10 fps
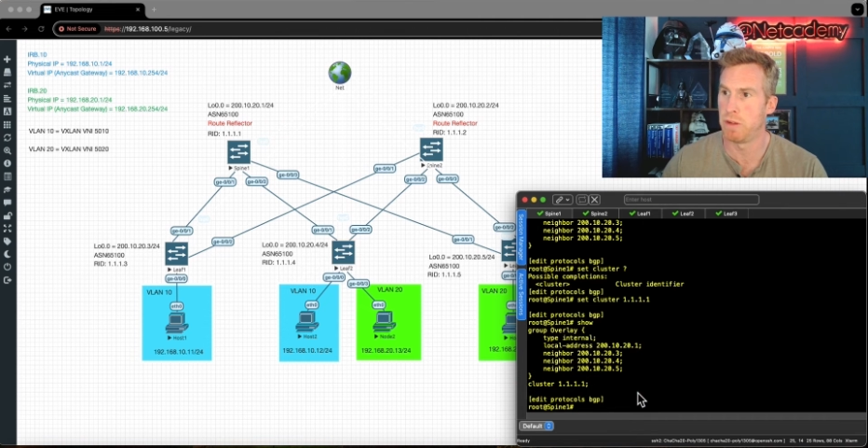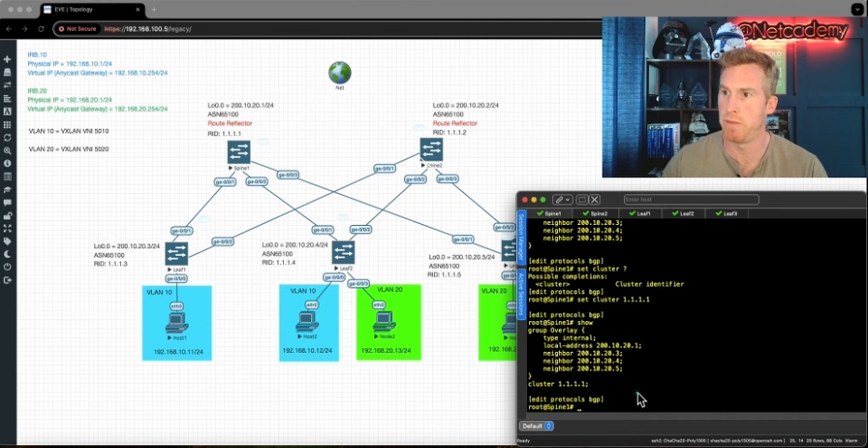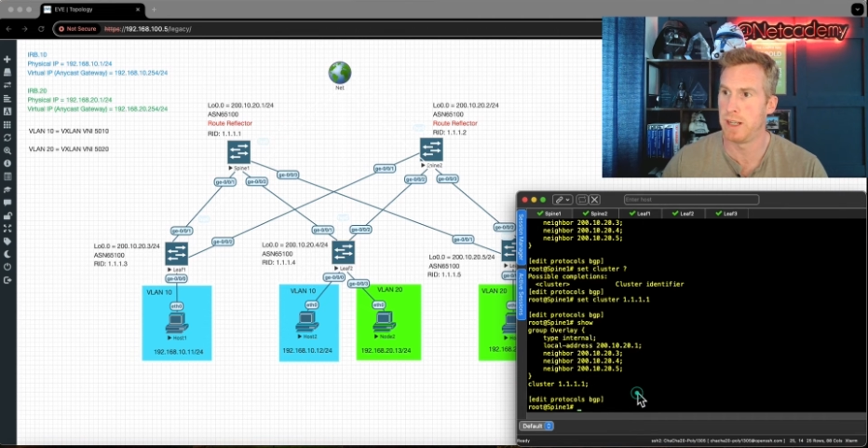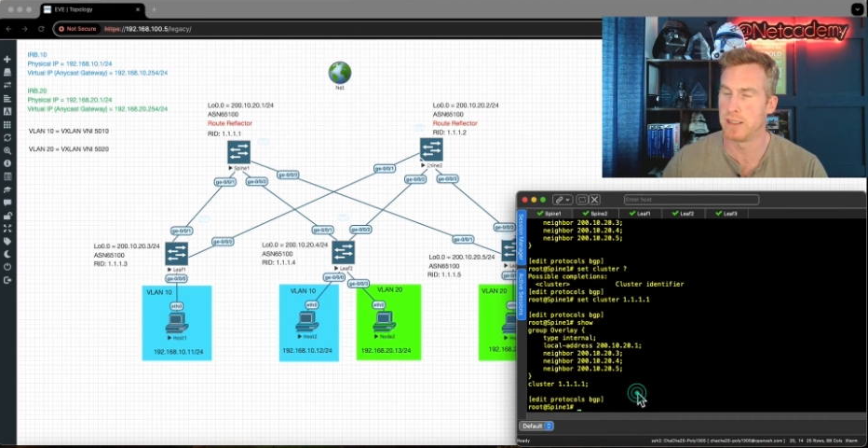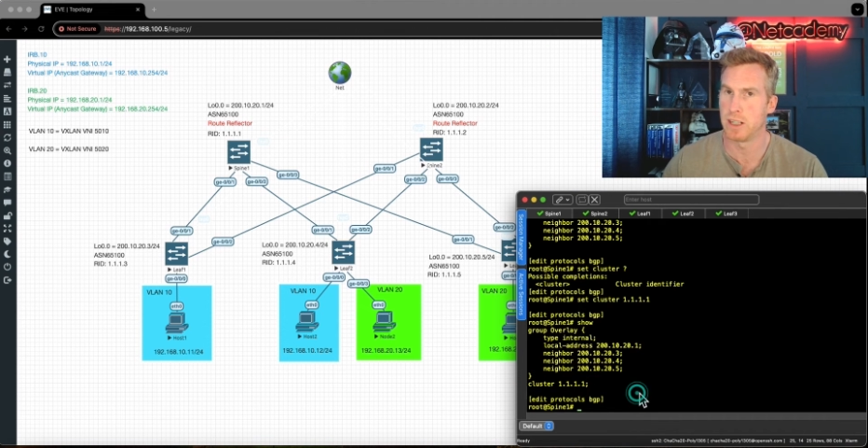
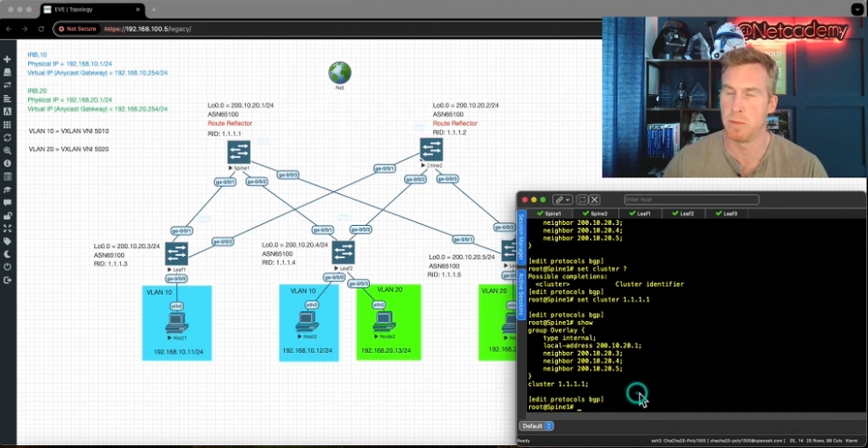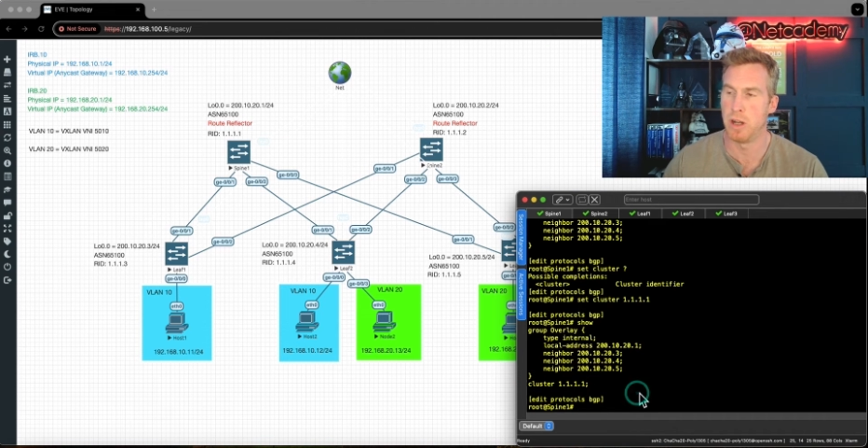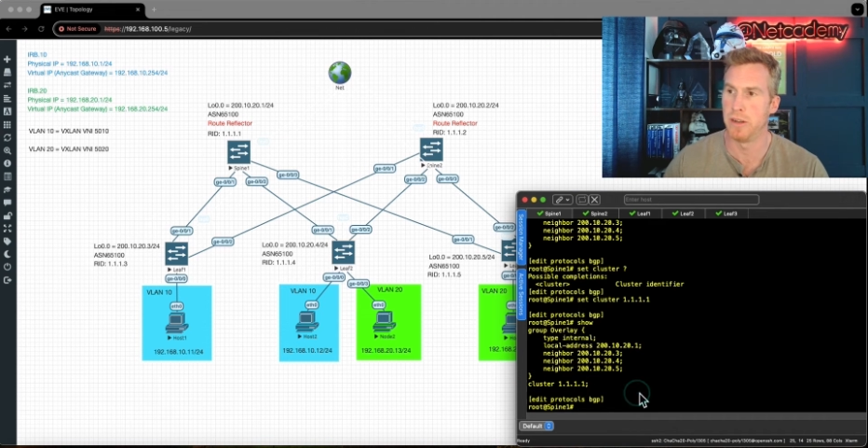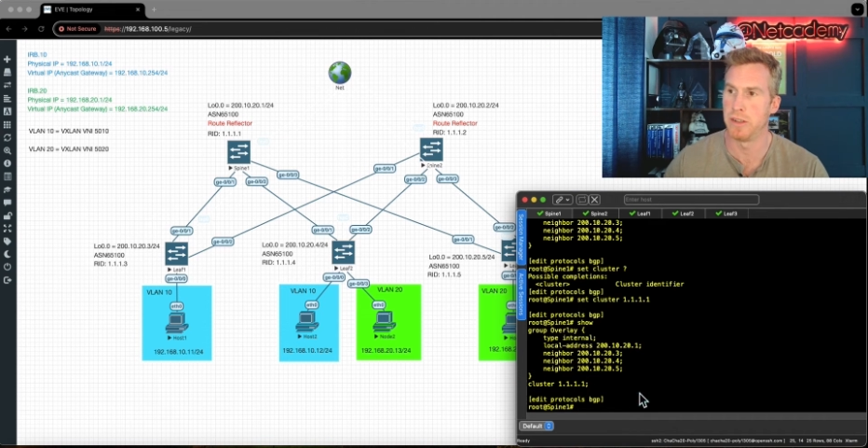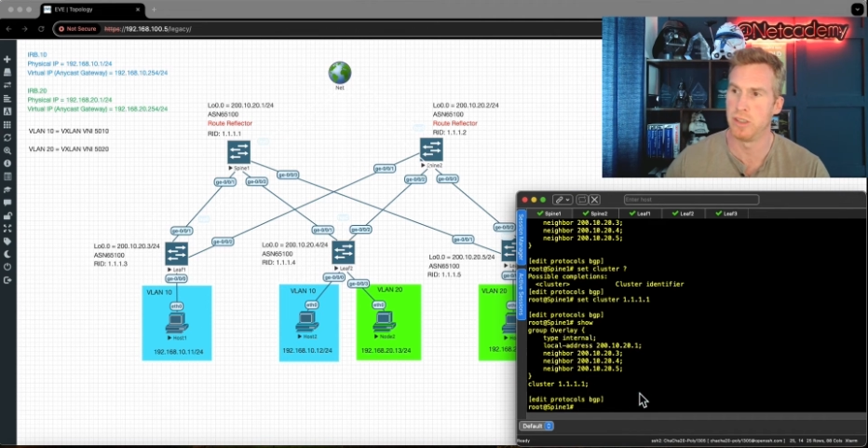reflector
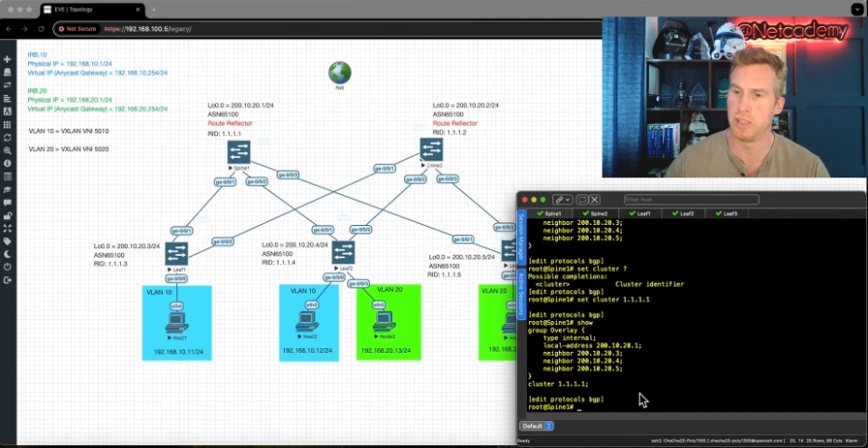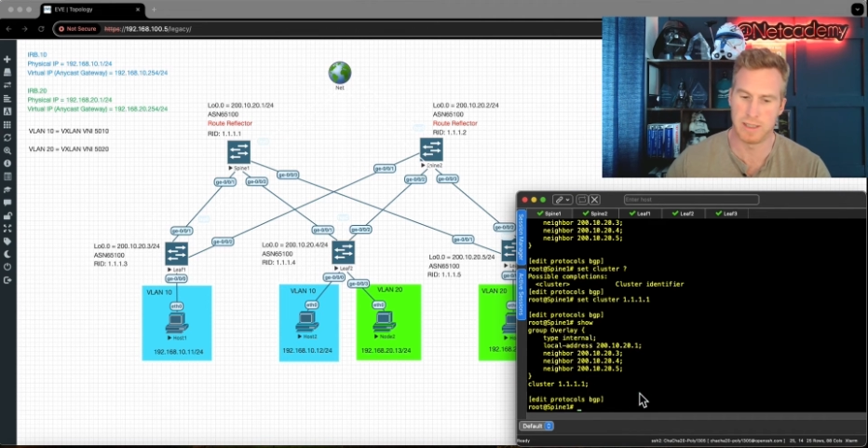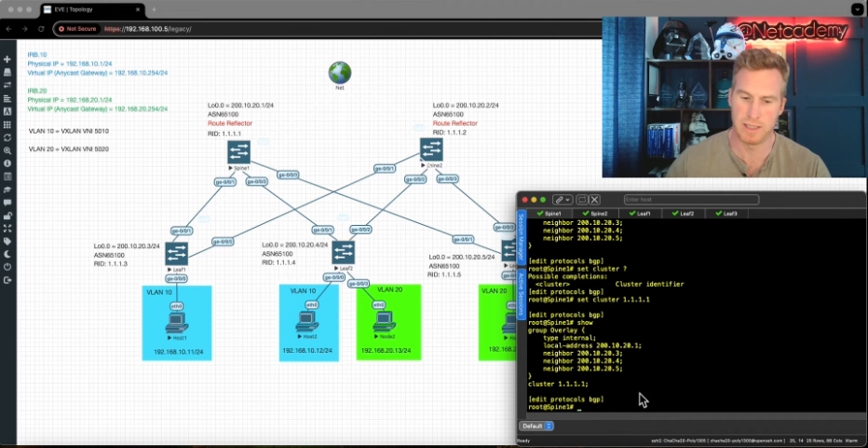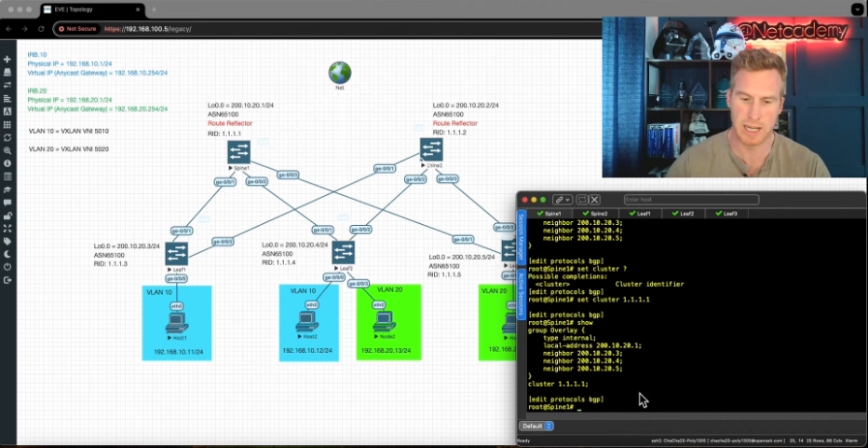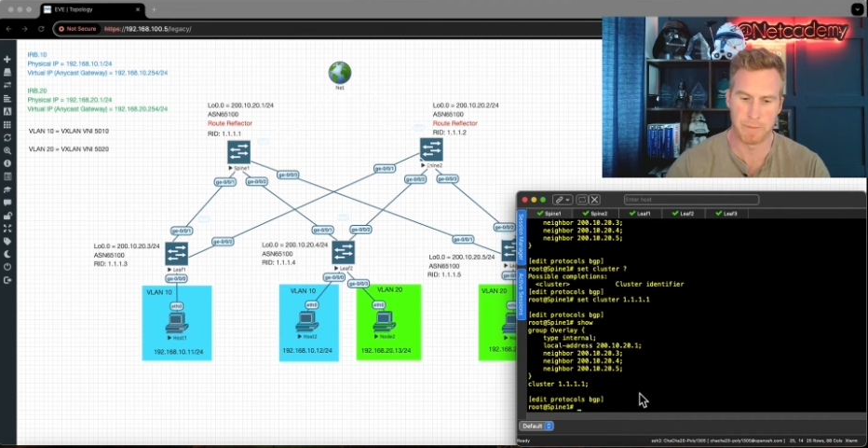command
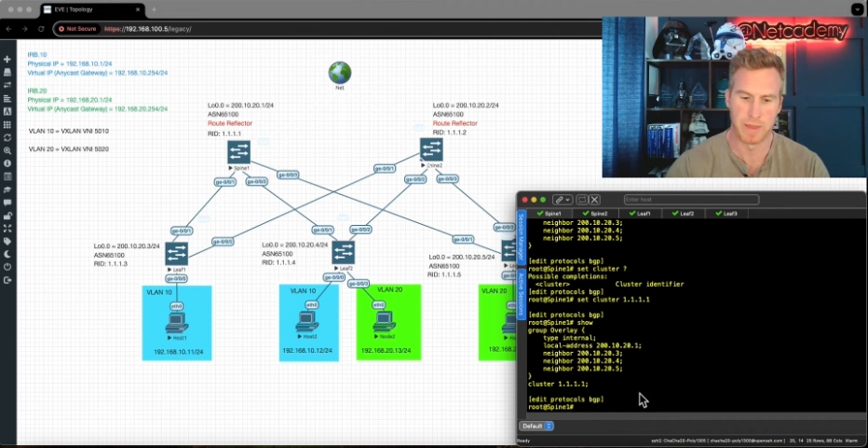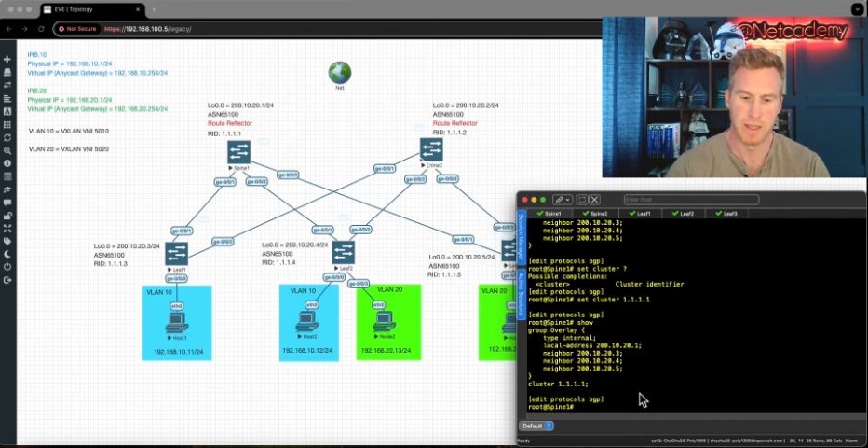just here.